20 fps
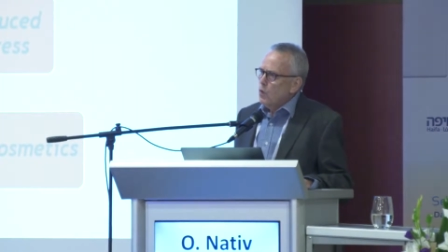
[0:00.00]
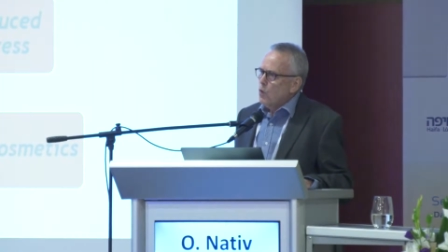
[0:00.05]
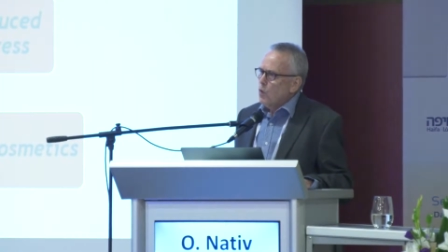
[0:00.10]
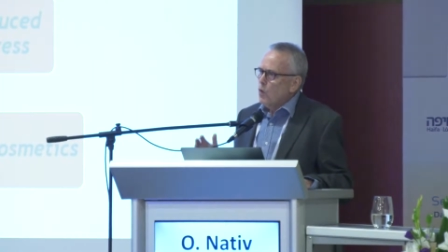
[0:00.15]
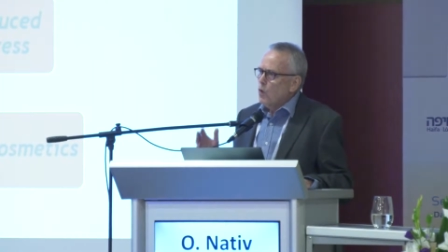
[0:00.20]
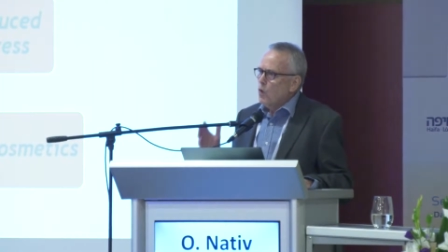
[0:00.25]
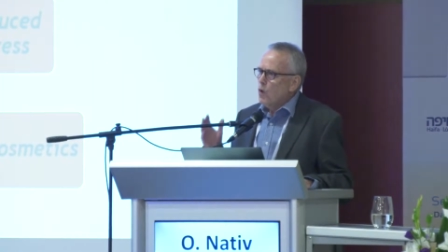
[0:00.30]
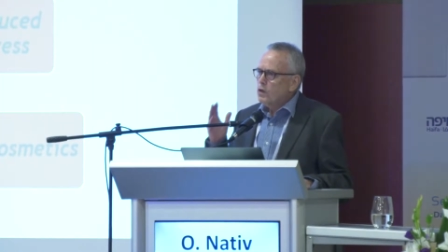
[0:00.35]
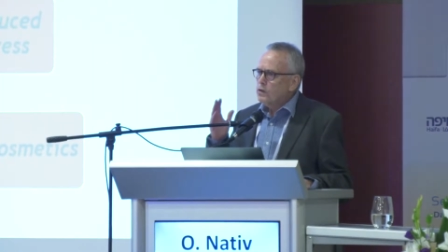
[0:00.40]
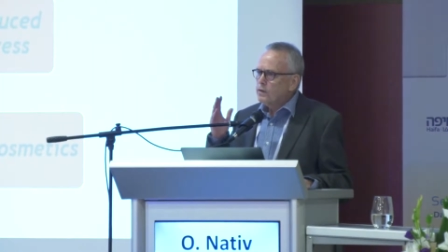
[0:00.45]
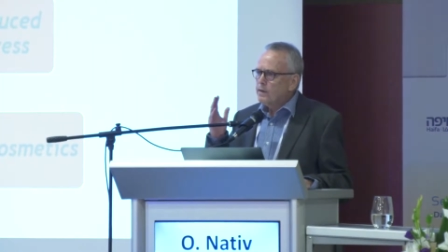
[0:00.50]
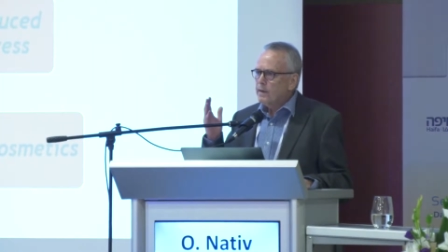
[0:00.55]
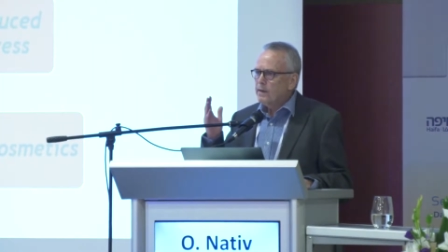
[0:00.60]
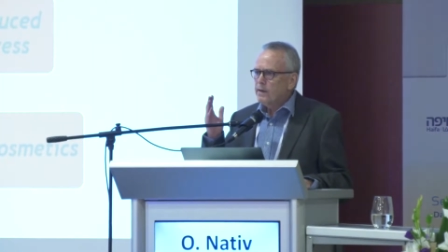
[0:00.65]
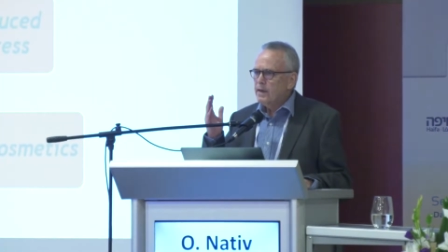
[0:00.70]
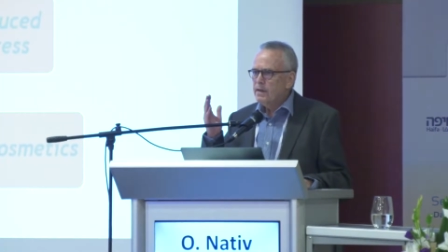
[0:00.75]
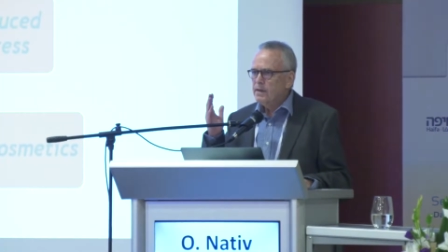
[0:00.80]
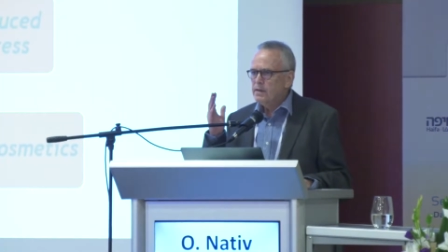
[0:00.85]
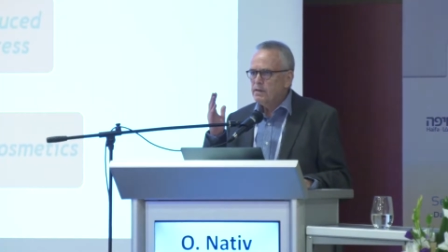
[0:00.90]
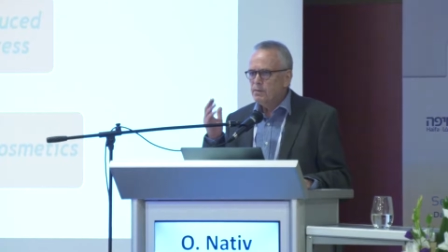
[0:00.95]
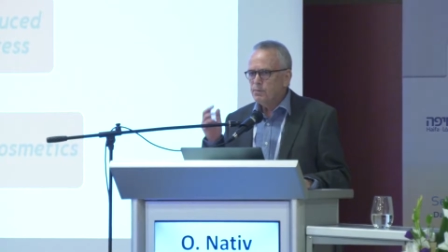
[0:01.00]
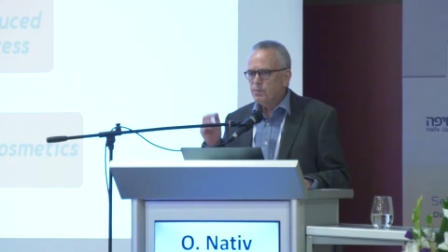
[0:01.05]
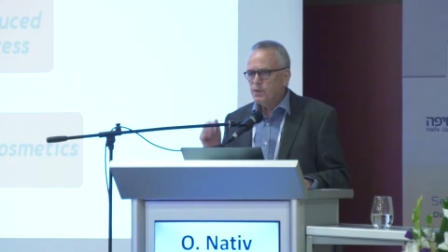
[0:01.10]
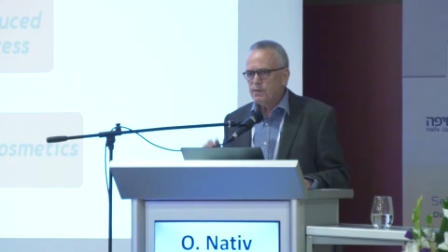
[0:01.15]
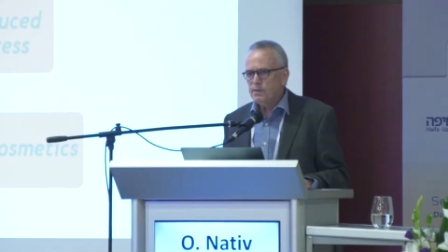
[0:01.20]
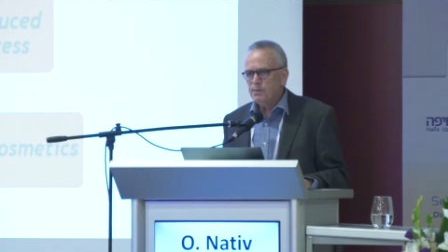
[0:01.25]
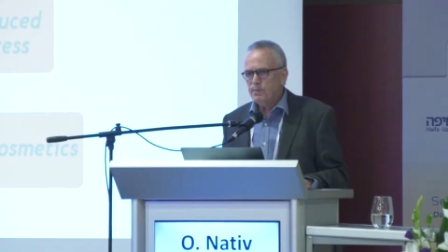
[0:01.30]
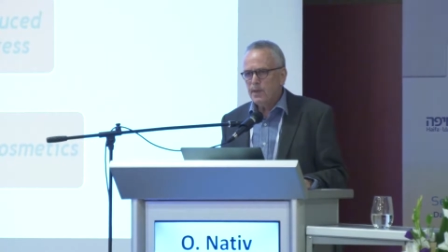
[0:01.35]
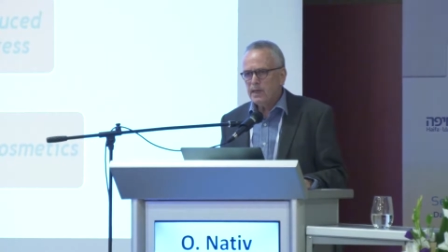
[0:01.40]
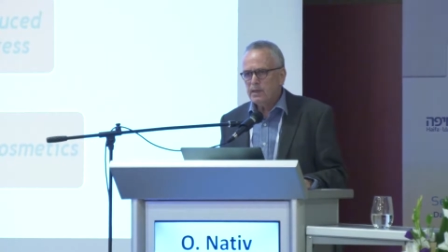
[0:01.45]
what are his
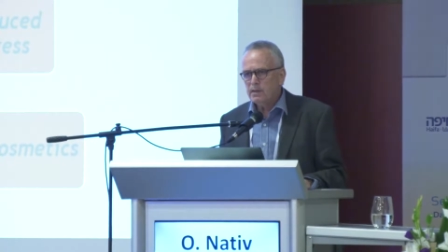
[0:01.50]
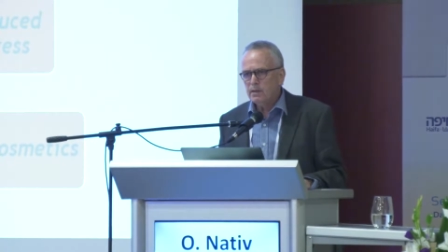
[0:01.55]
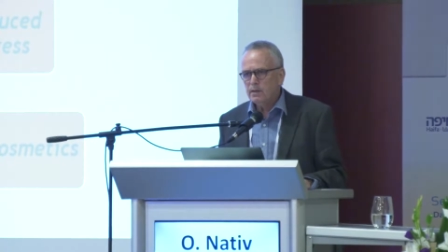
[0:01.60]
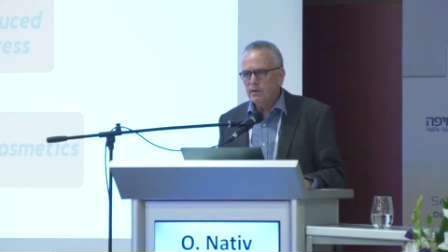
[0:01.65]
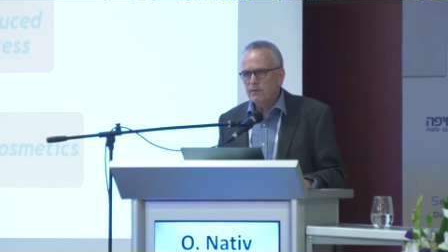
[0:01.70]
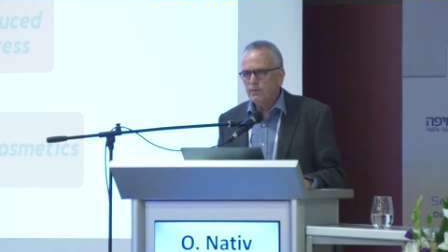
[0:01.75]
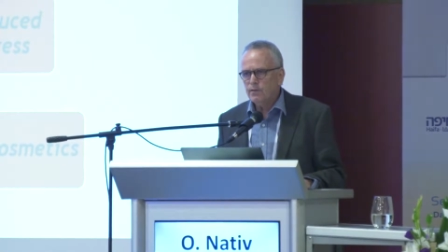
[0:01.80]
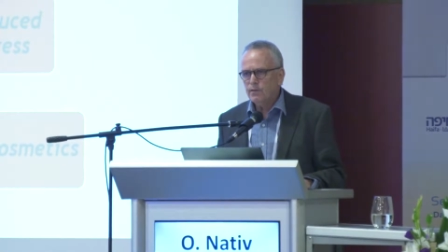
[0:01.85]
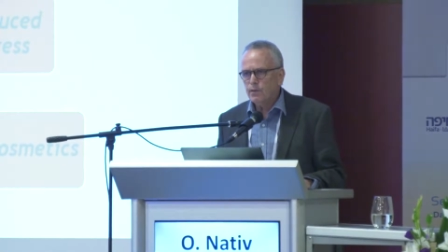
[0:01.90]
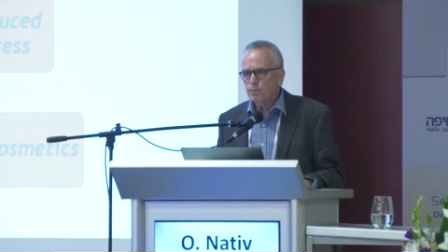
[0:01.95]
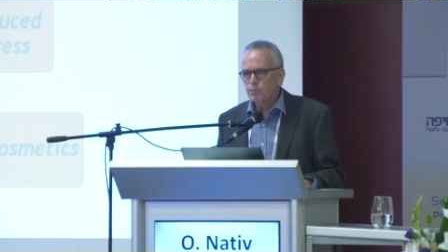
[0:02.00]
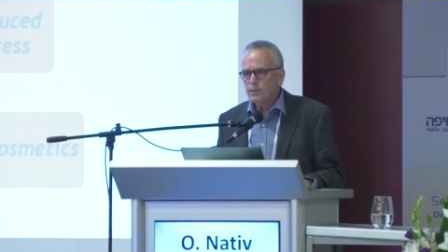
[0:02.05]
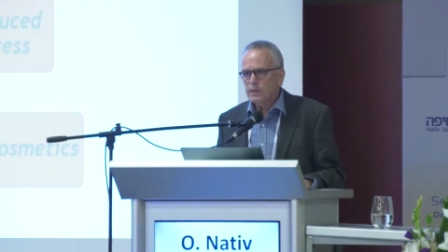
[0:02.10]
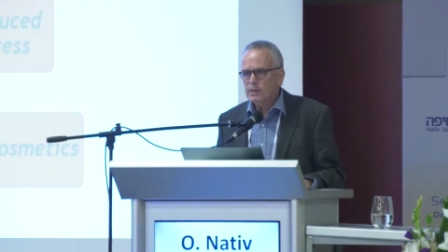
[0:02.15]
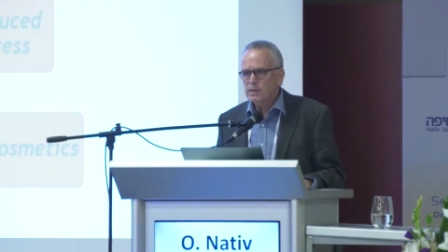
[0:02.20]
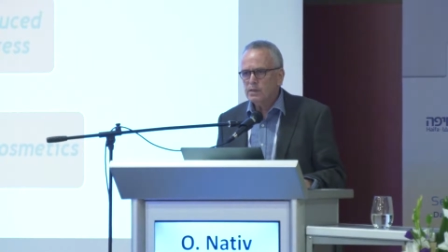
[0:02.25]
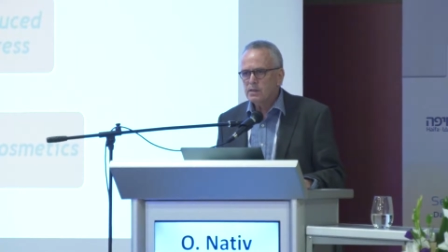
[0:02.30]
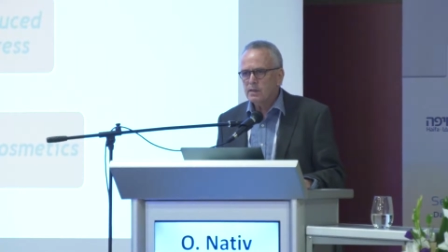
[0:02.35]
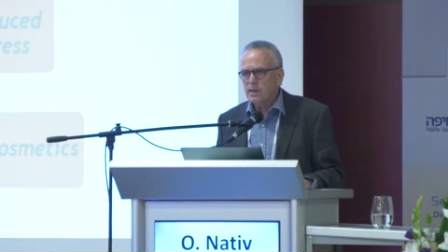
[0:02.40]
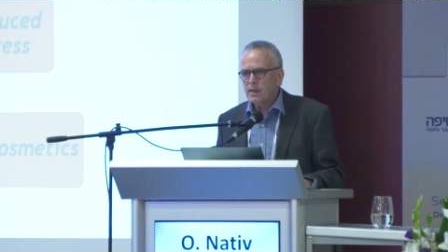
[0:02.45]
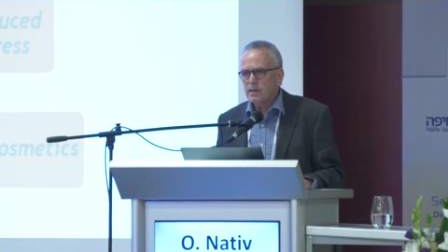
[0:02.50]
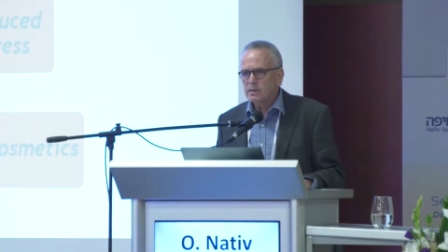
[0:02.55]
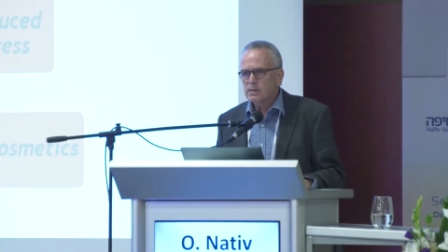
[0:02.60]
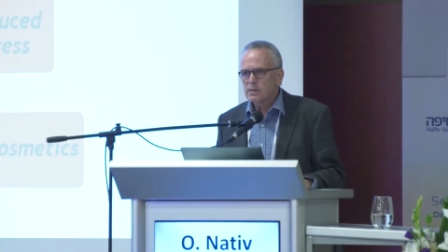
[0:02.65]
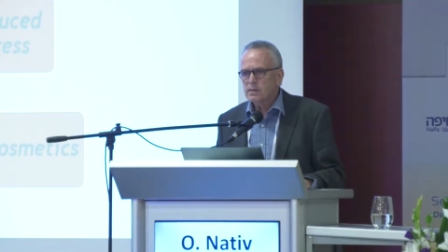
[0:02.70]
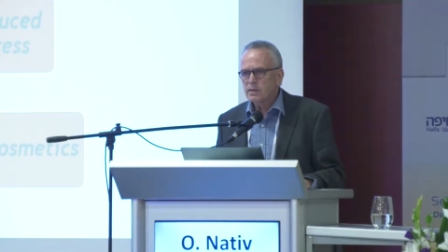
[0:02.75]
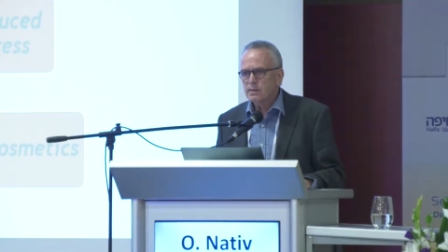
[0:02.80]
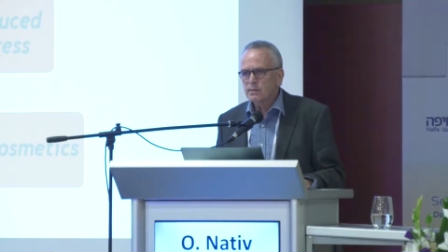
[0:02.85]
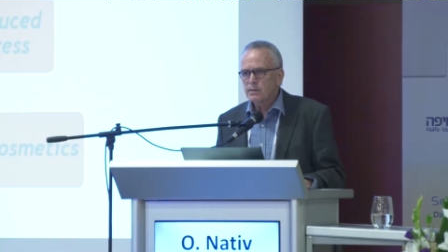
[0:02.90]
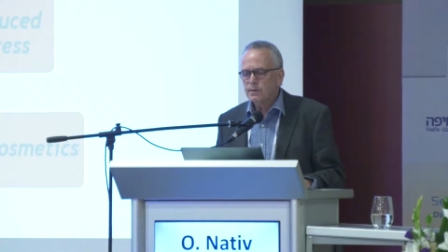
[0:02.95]
perspectives from this
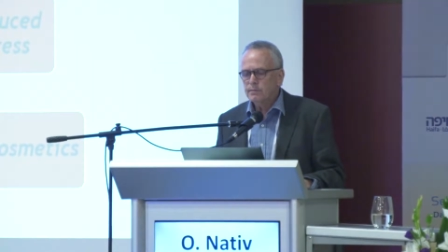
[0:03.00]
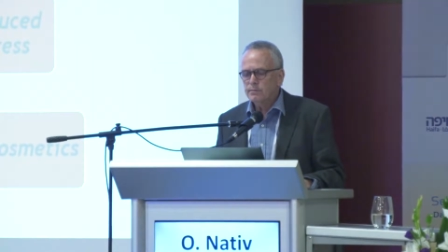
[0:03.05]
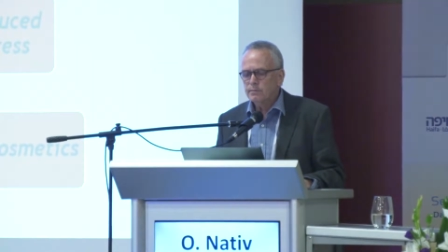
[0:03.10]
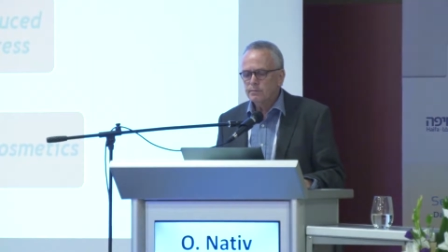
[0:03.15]
cancer?